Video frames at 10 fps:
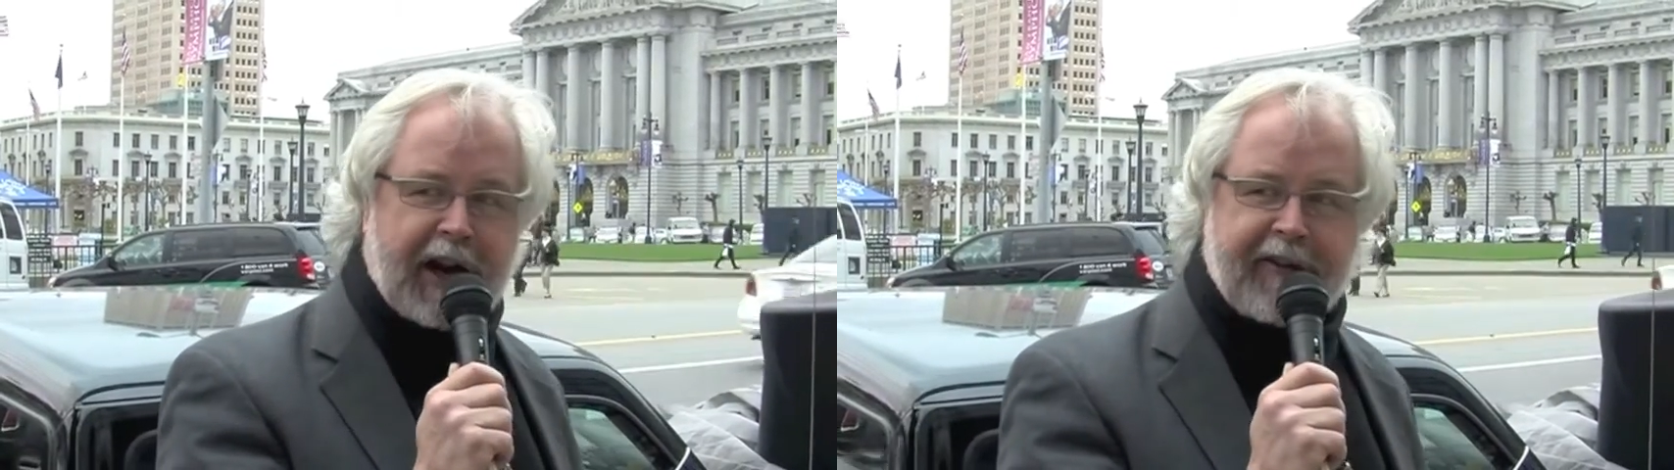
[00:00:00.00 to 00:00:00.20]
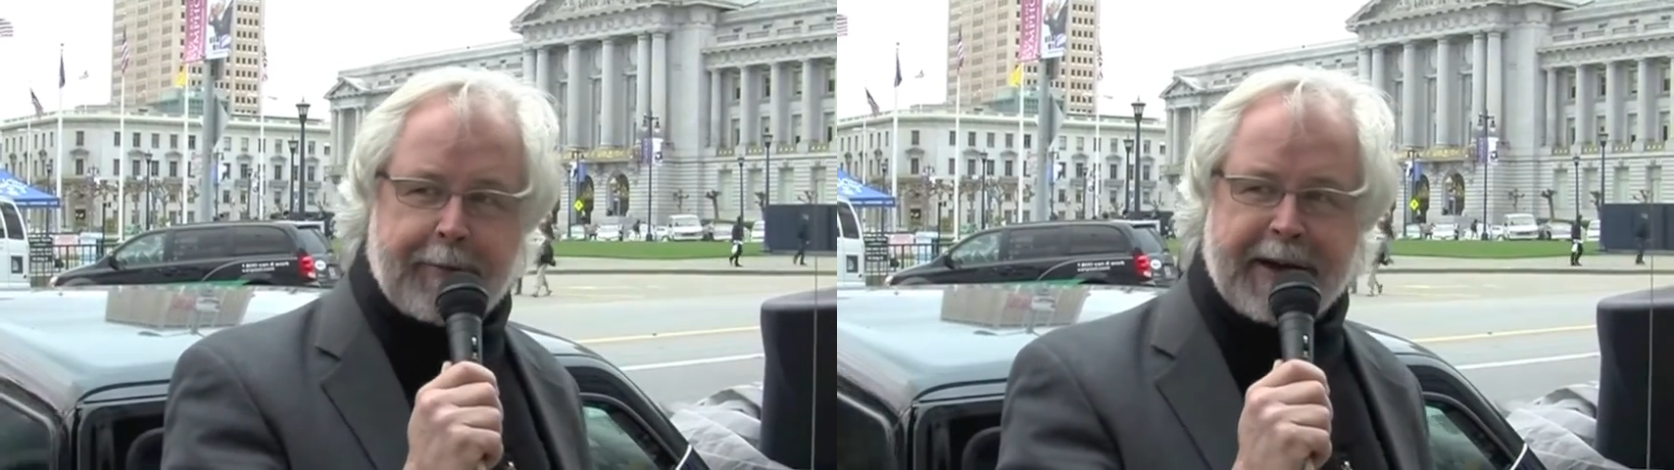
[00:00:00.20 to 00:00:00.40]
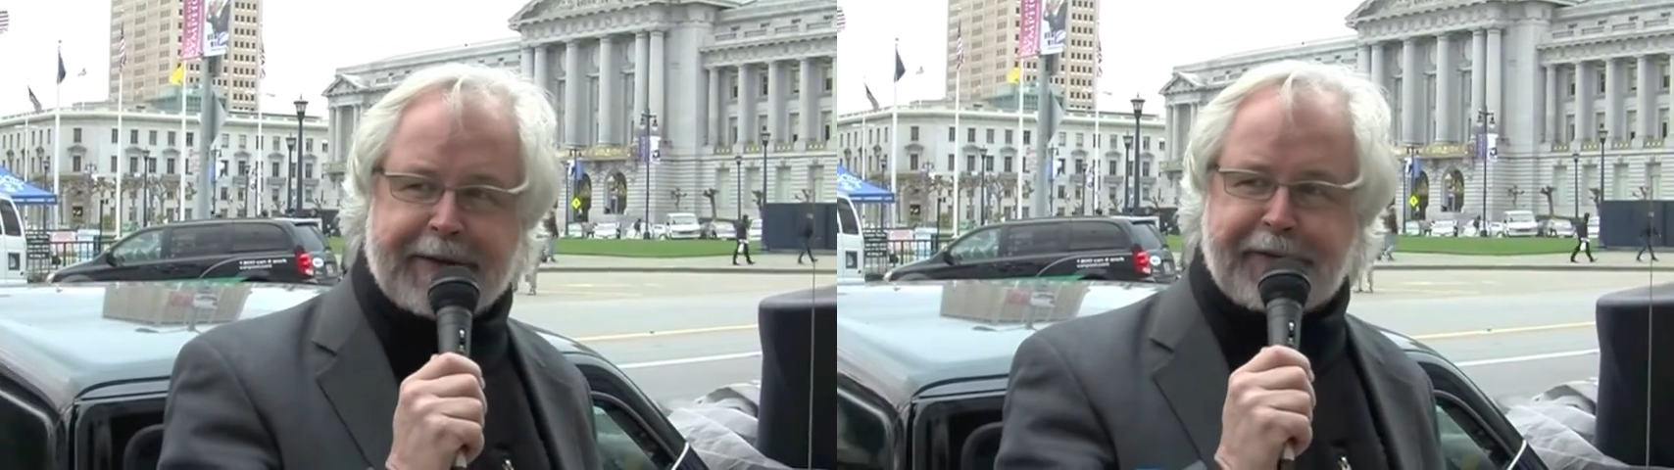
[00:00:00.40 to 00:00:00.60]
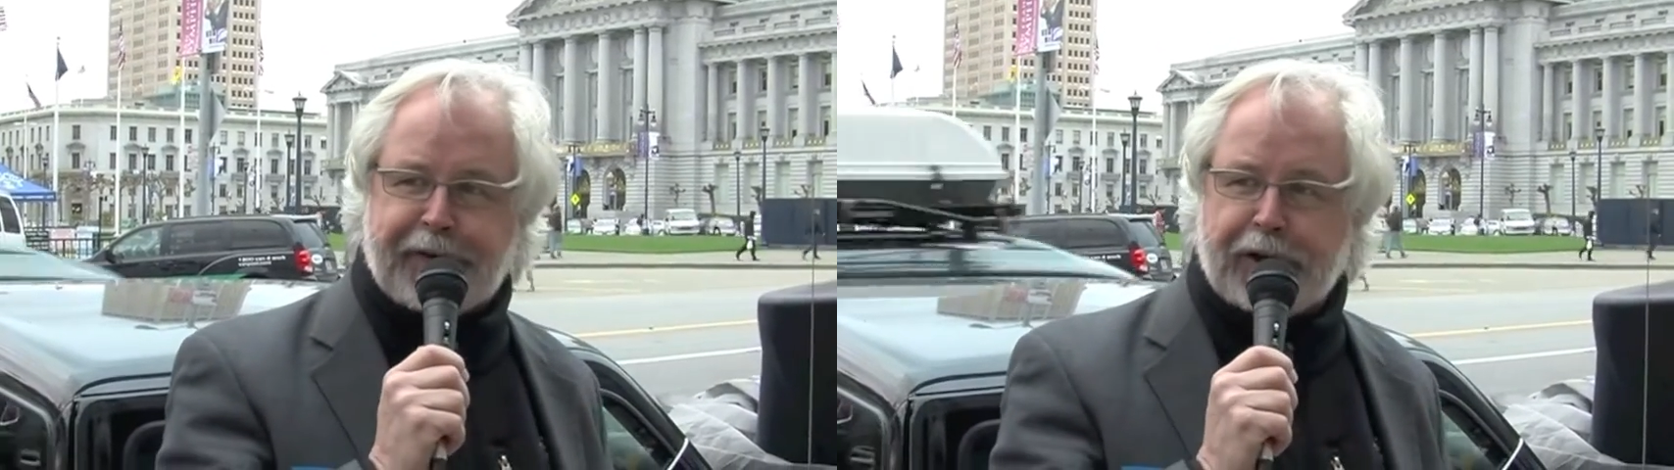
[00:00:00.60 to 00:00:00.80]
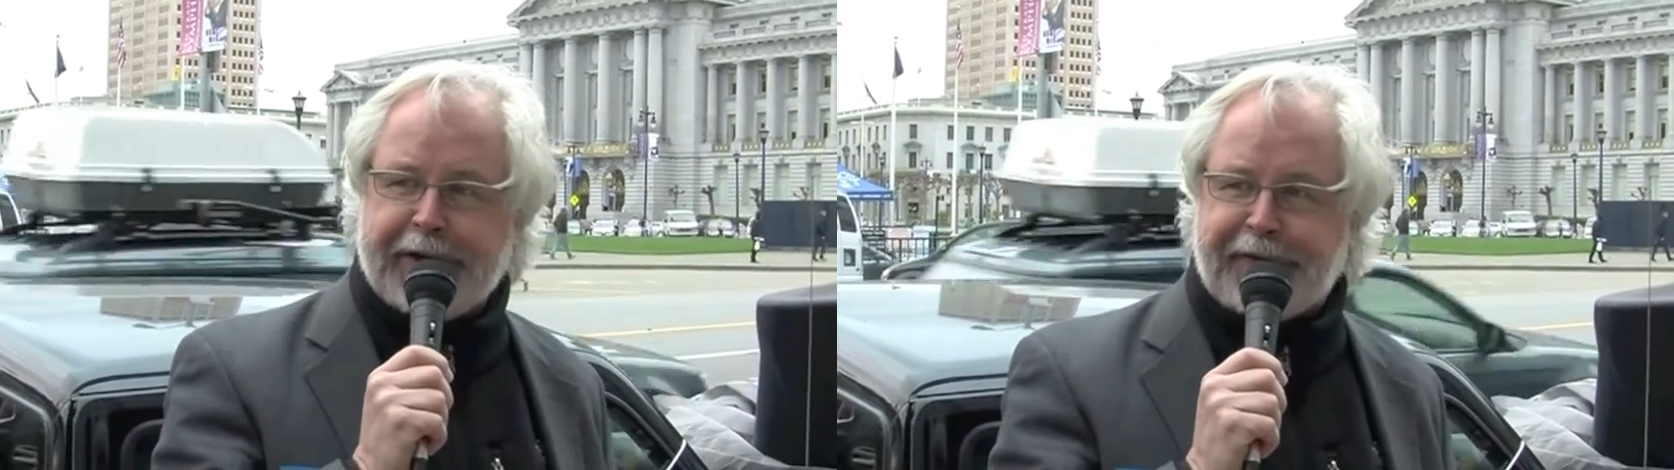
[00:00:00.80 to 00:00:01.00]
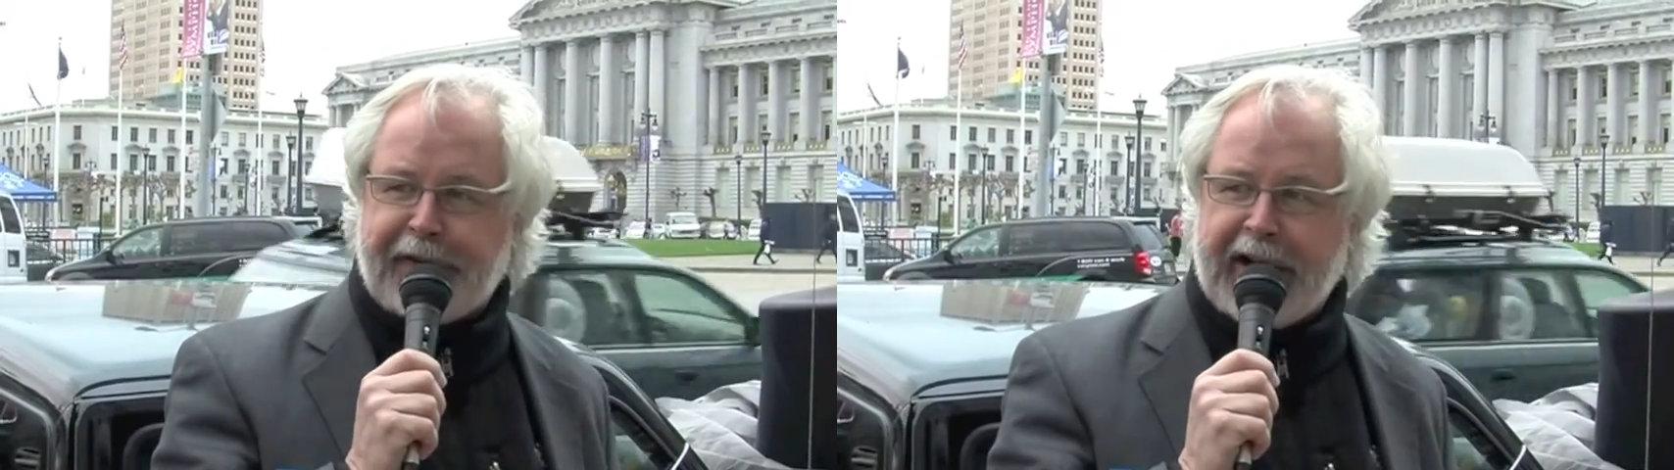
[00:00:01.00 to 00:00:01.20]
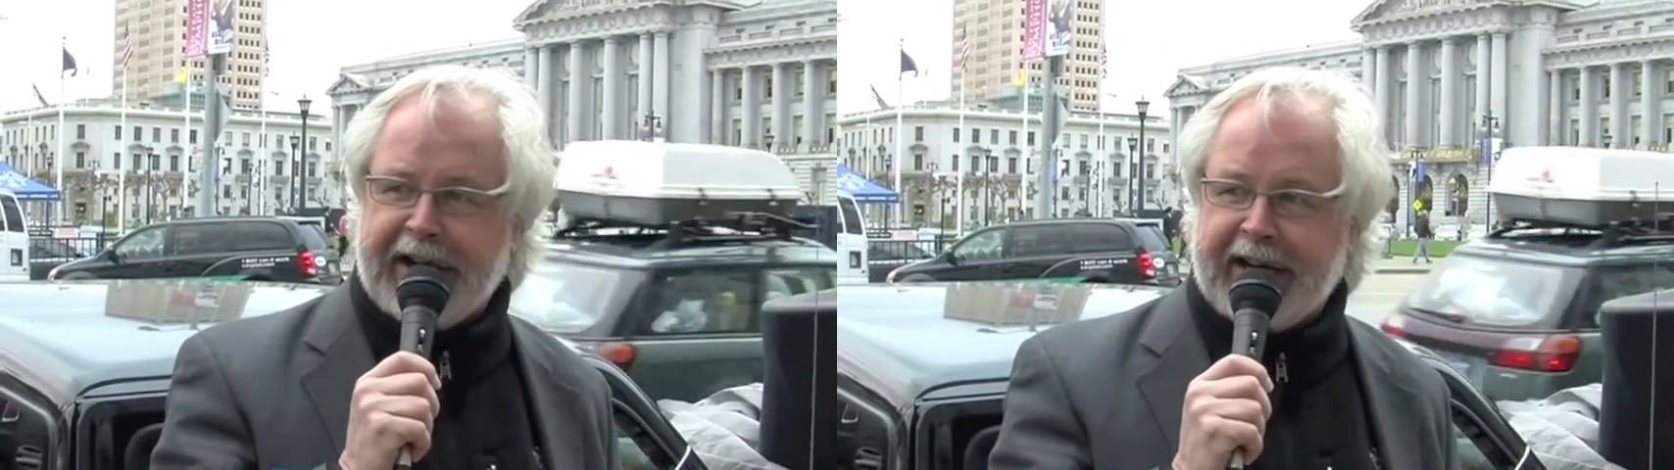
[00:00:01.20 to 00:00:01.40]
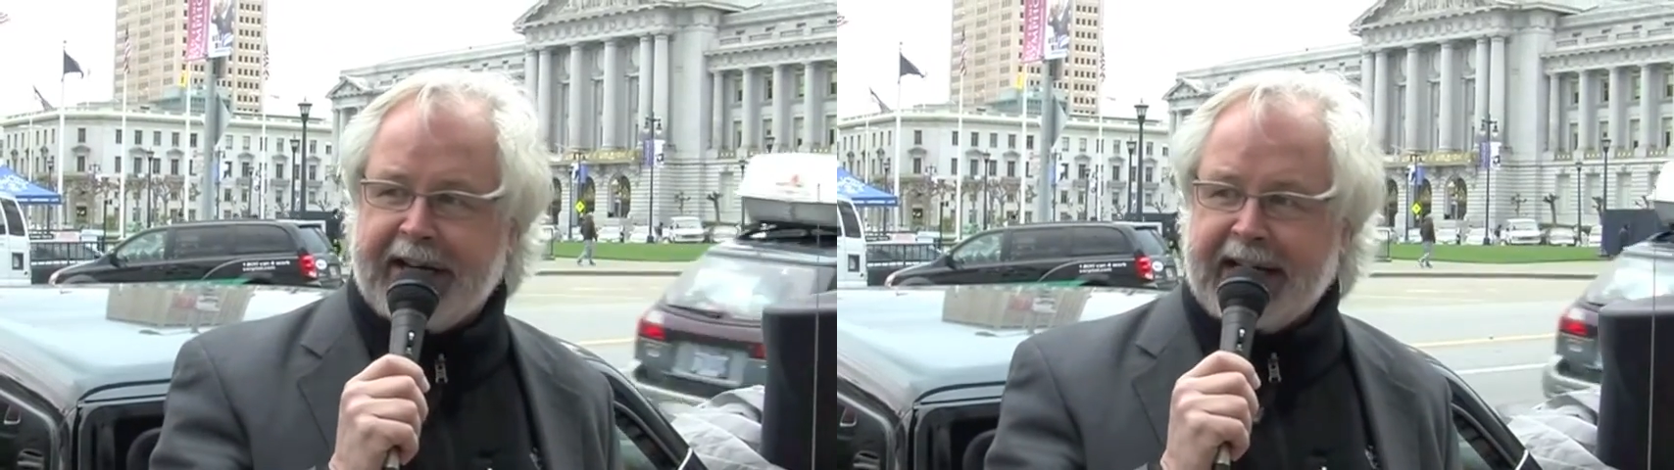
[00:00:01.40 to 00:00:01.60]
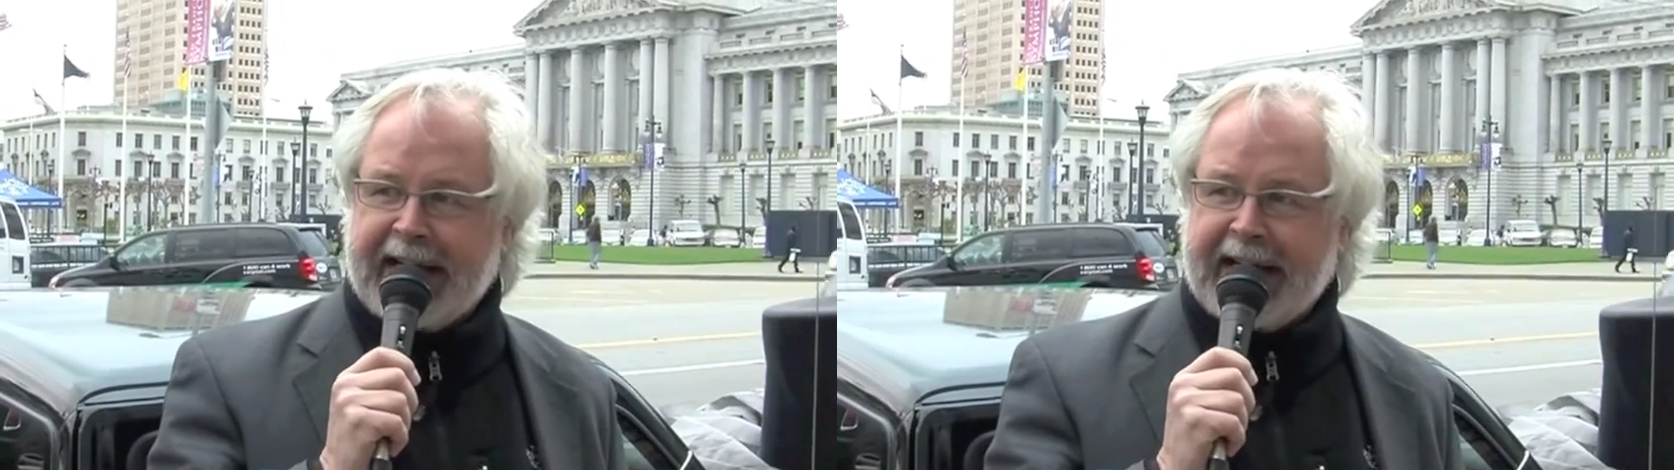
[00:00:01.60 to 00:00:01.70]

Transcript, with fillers: government fully funded,